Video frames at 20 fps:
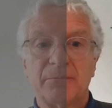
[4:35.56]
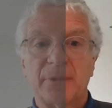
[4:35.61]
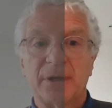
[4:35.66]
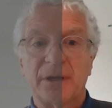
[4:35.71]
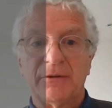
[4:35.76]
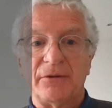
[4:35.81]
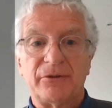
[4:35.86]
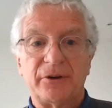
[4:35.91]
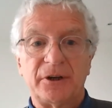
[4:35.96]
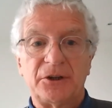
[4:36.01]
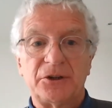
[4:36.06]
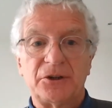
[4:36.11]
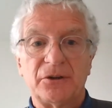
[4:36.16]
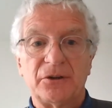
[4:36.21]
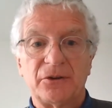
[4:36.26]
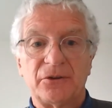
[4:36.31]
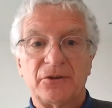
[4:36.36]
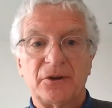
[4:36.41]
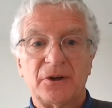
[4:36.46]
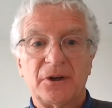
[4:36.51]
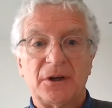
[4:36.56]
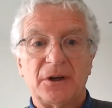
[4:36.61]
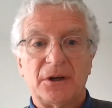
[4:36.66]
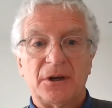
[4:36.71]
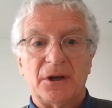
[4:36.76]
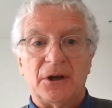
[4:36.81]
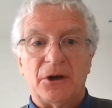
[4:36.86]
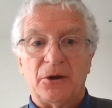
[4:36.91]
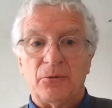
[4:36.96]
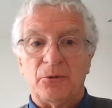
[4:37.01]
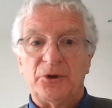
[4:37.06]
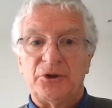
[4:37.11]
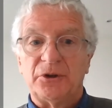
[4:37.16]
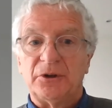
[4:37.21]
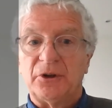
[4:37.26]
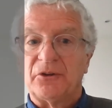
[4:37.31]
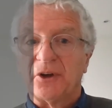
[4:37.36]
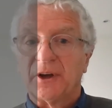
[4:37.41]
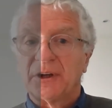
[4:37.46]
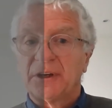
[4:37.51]
many finishes. We should
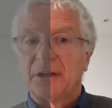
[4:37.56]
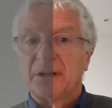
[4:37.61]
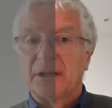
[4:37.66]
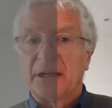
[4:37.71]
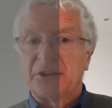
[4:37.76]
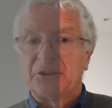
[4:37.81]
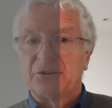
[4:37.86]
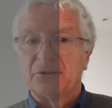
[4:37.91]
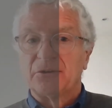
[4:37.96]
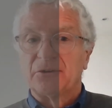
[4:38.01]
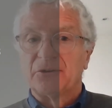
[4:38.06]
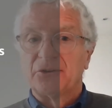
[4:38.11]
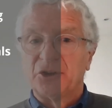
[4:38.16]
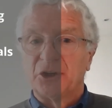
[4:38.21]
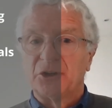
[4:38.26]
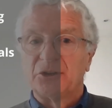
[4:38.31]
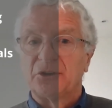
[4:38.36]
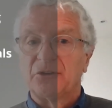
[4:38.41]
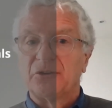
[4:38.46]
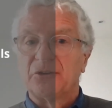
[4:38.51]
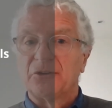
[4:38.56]
design connections, junctions